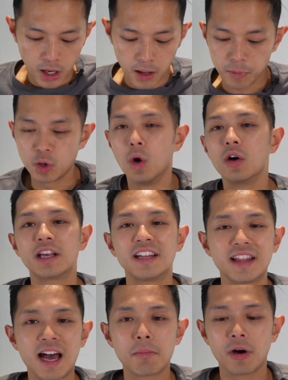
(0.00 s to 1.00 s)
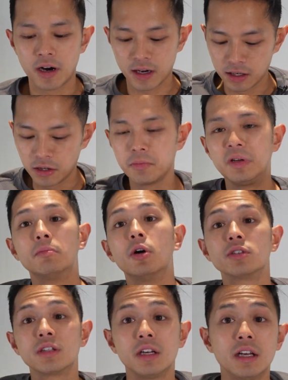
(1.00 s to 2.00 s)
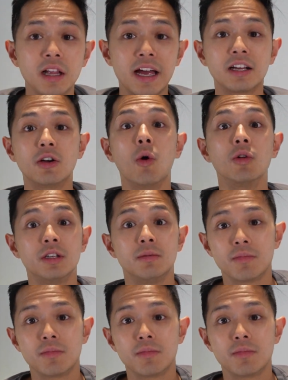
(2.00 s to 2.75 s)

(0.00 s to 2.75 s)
you won't get that part, and it'll be mostly like golden